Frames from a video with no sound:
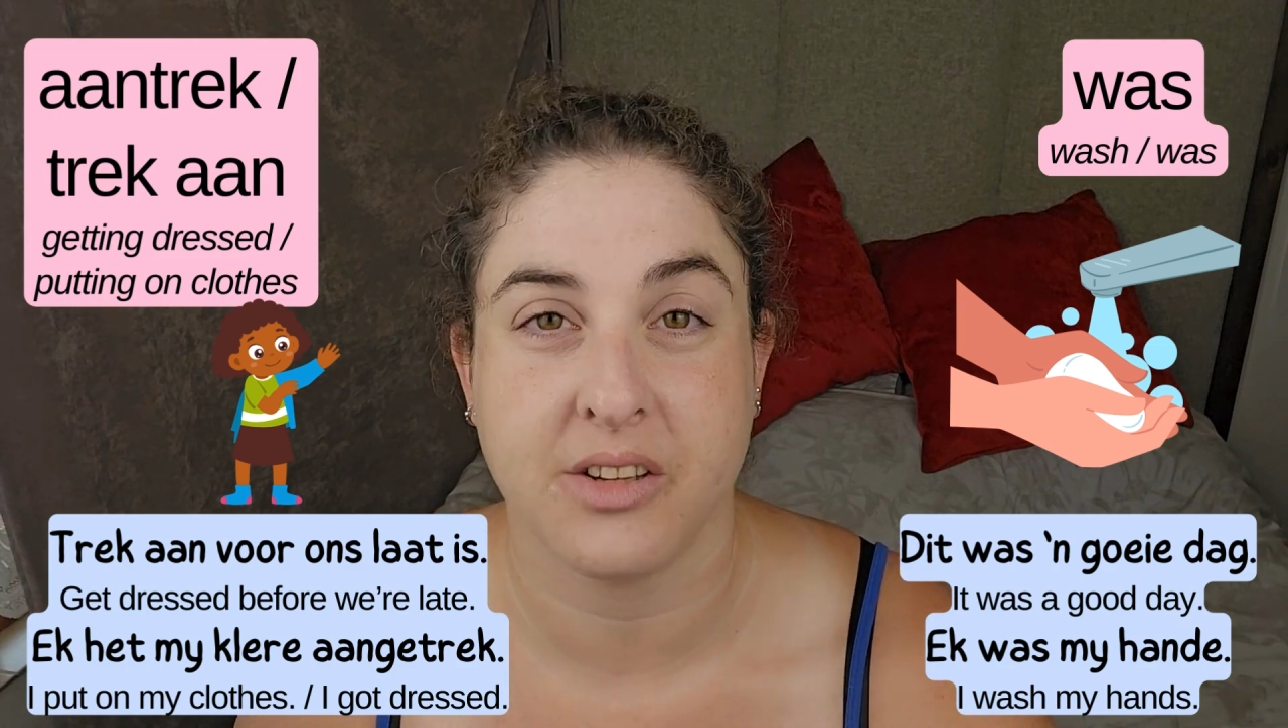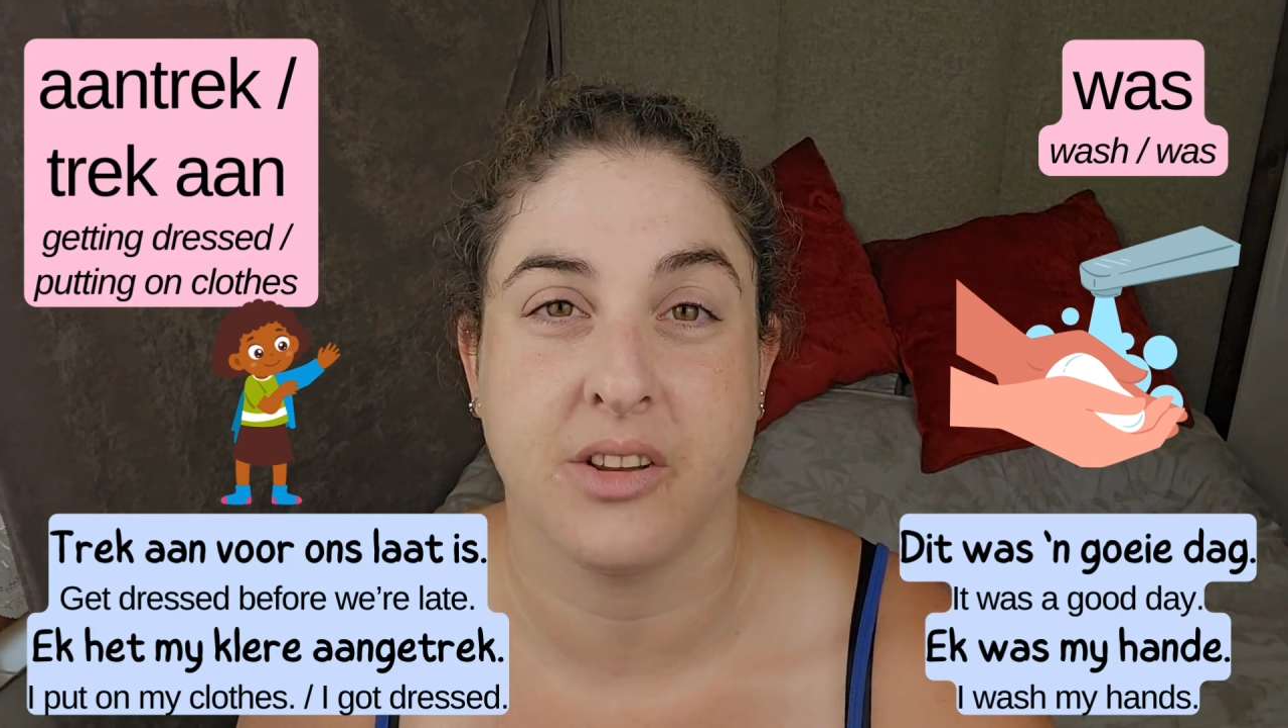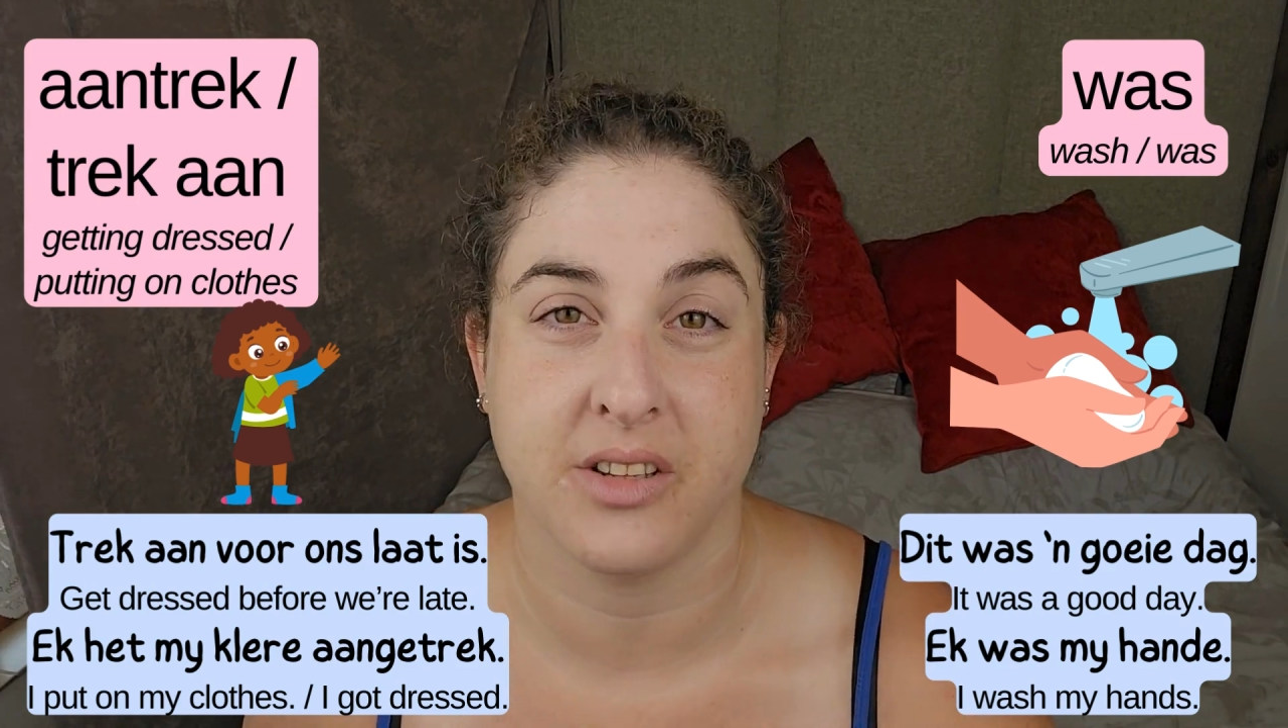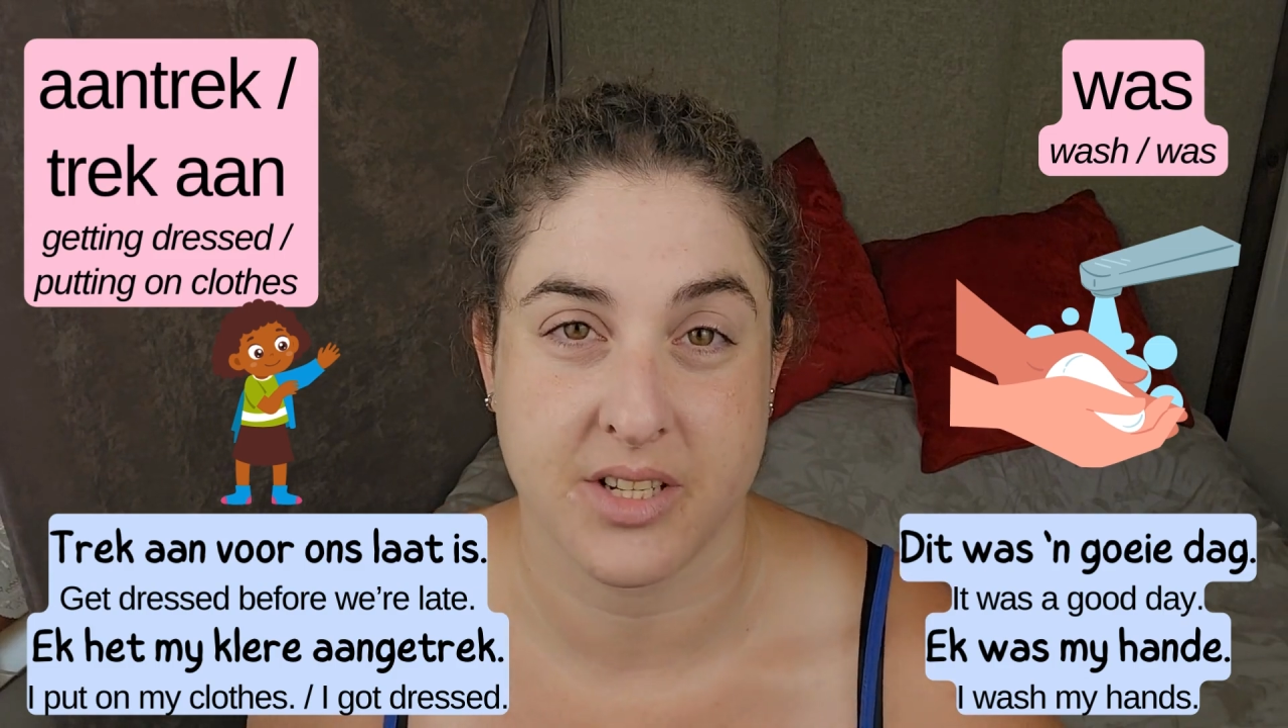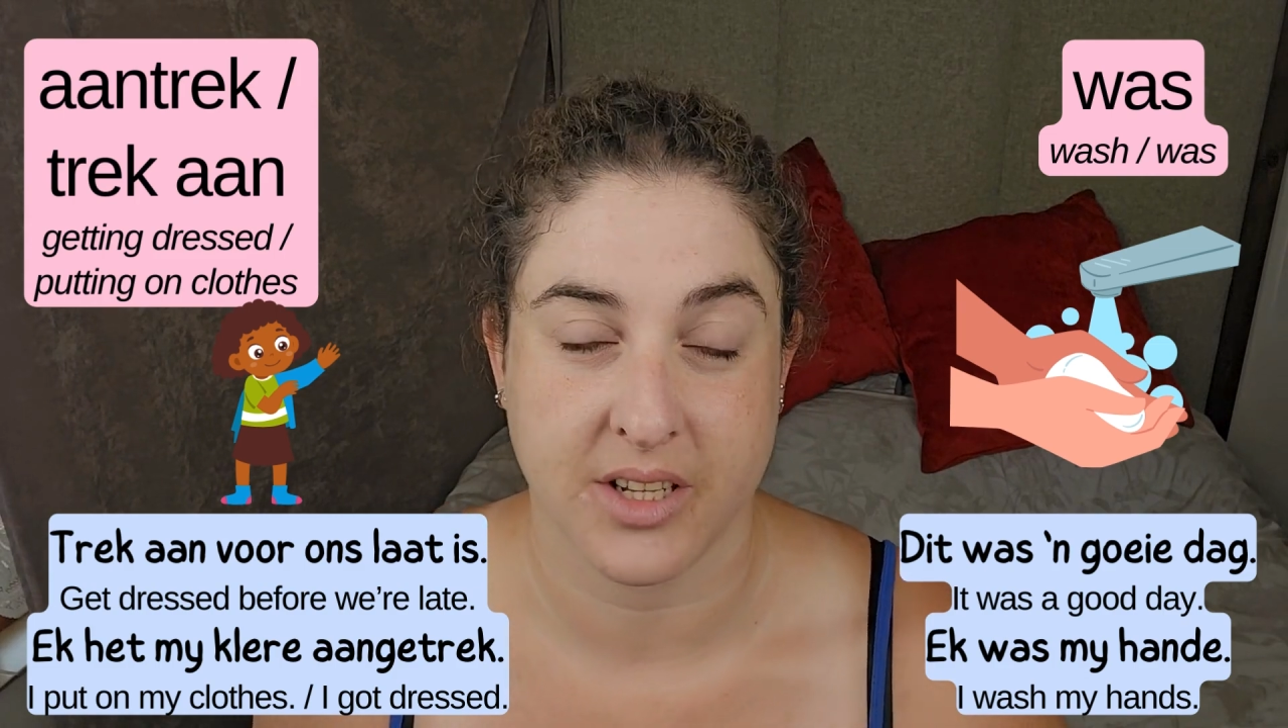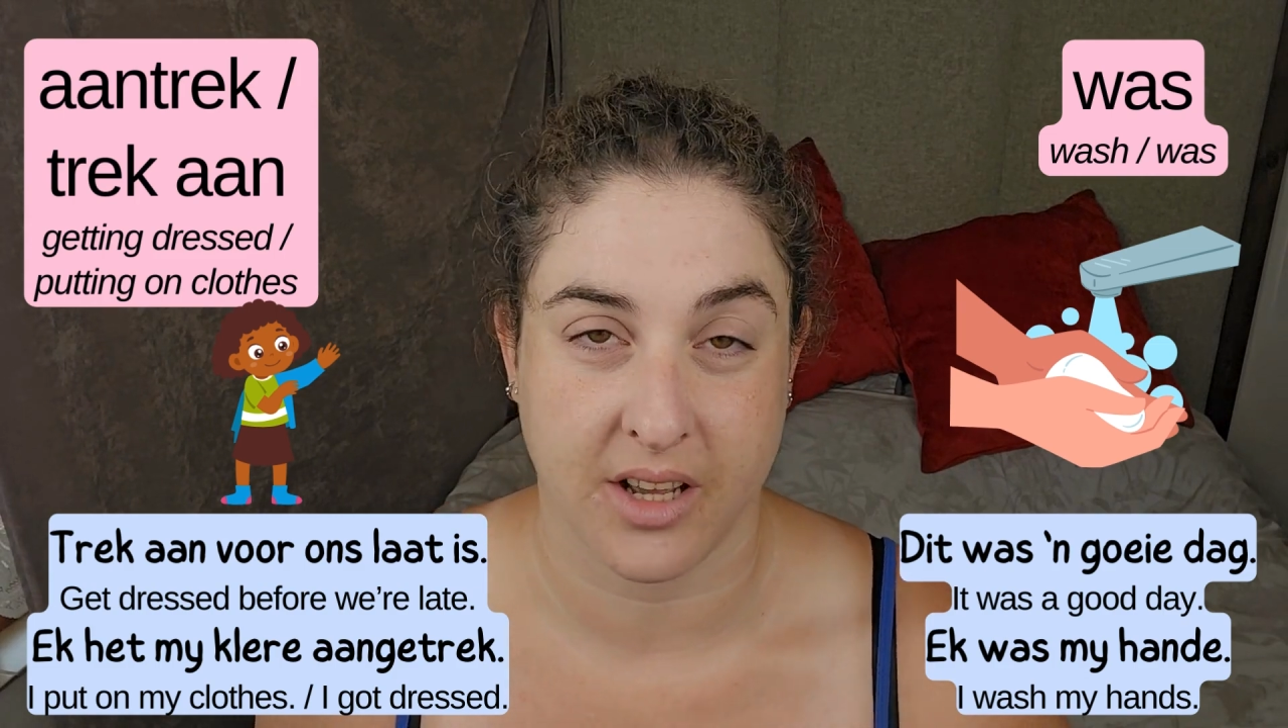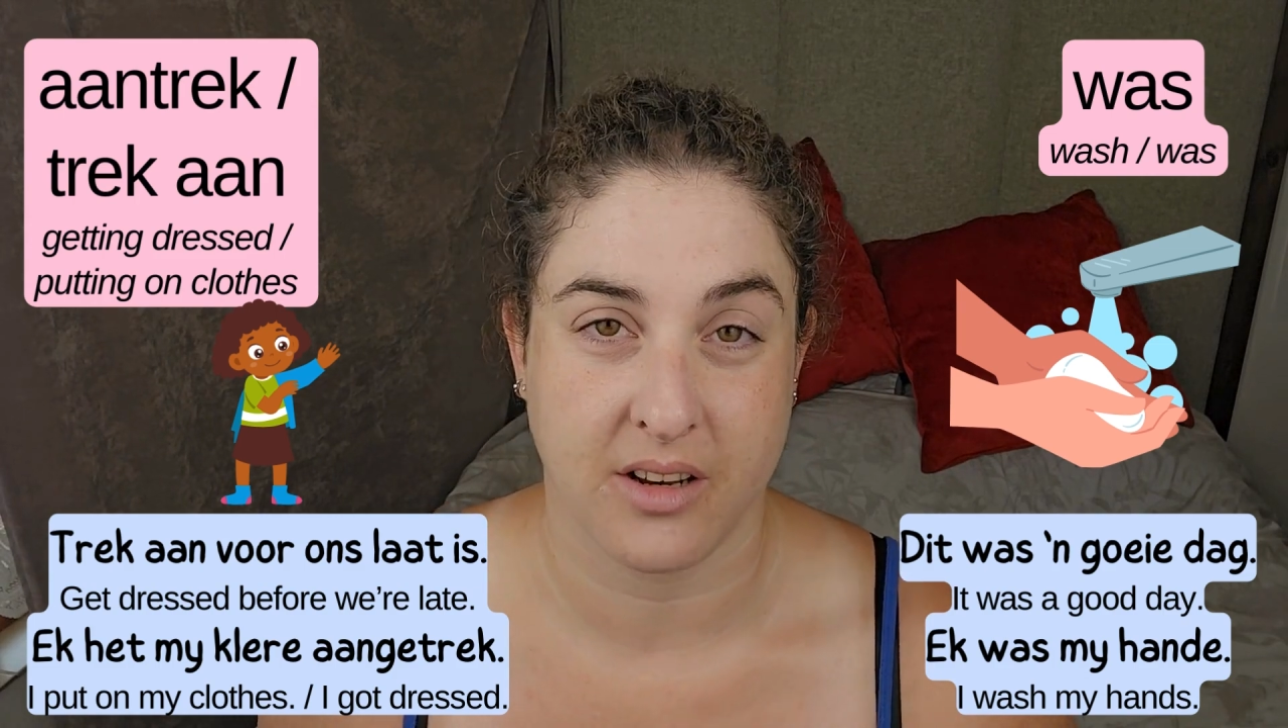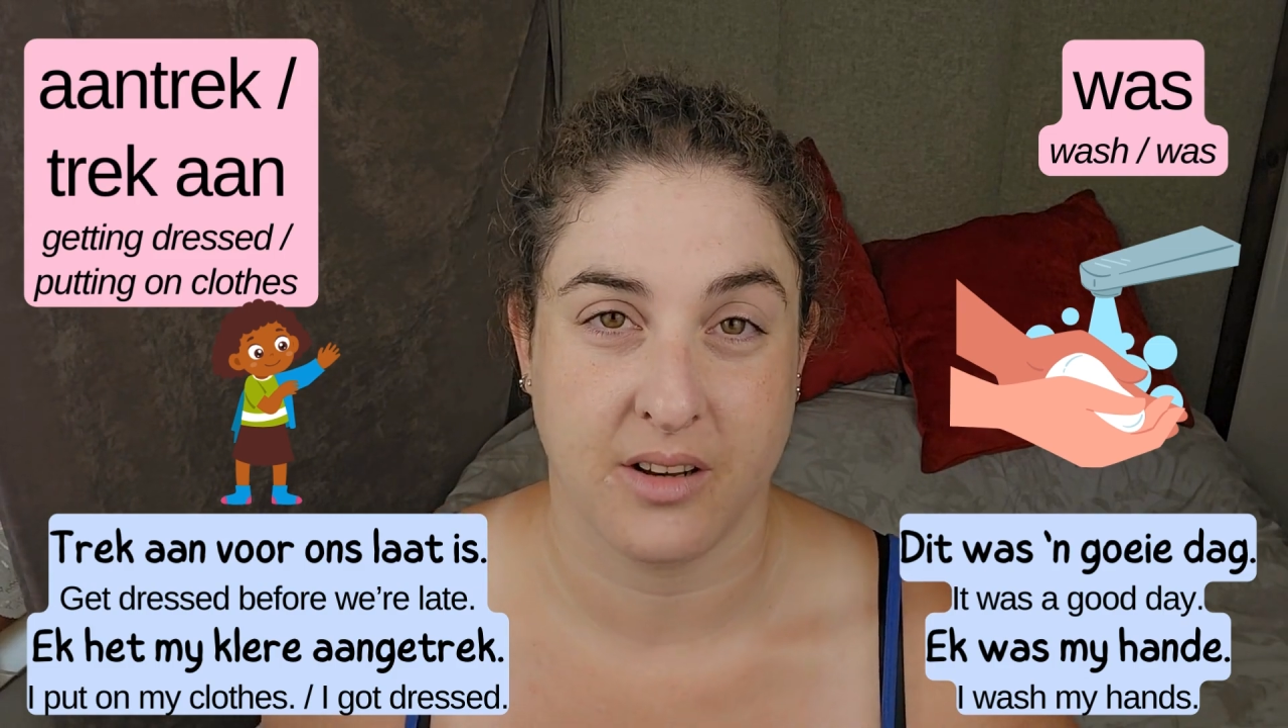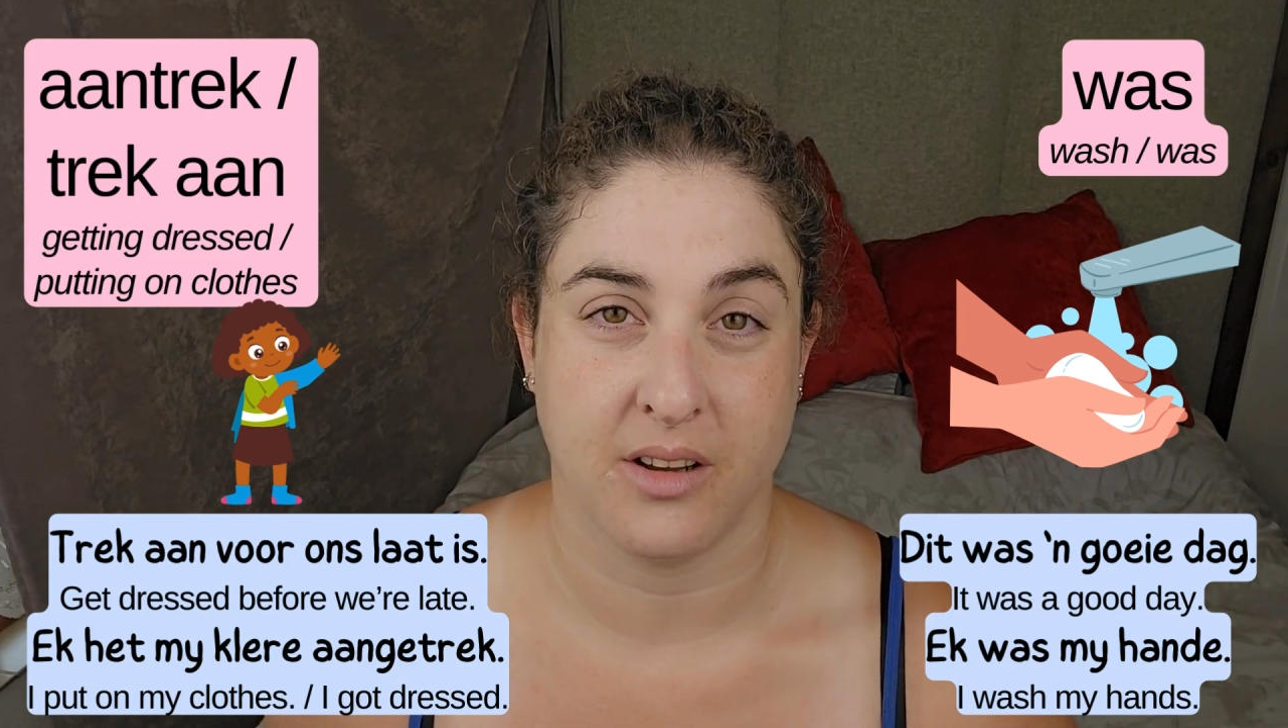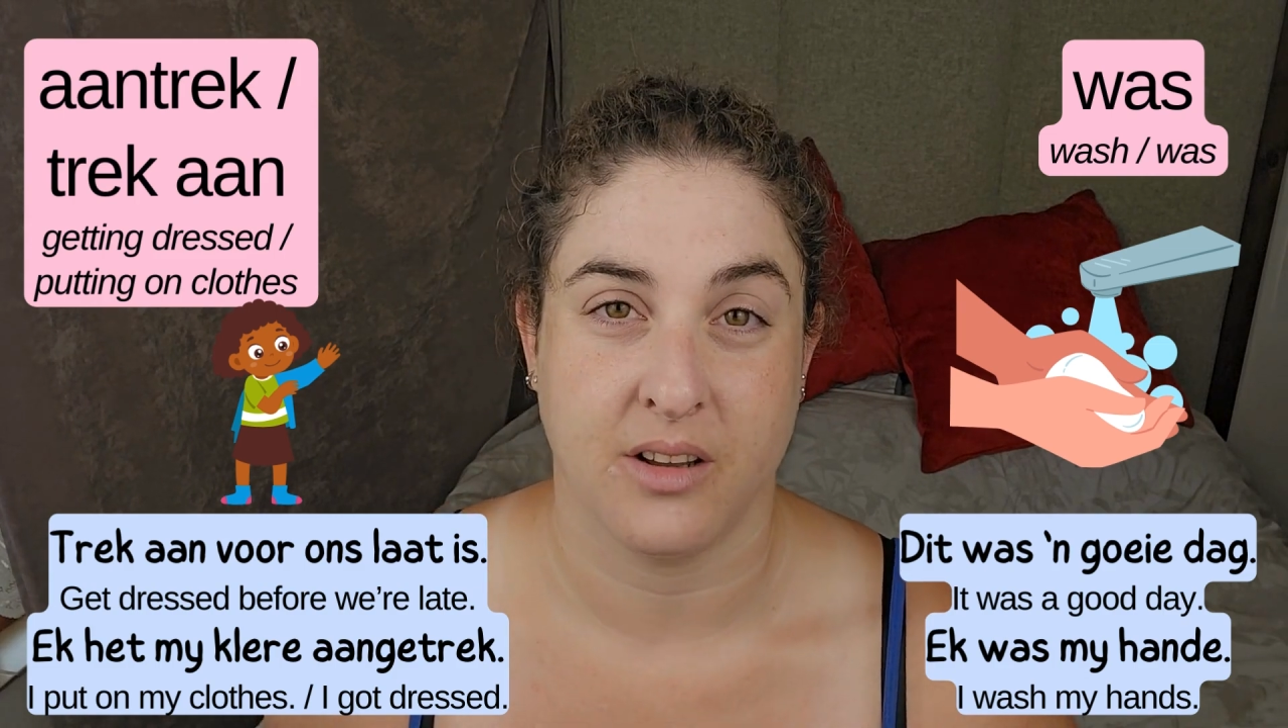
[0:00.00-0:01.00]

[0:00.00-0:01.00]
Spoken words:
to this again.